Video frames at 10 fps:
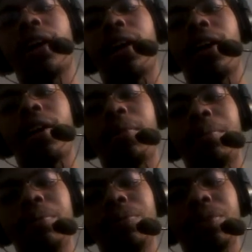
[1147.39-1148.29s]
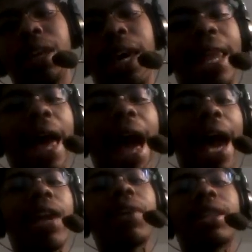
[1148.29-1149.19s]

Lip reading: And I even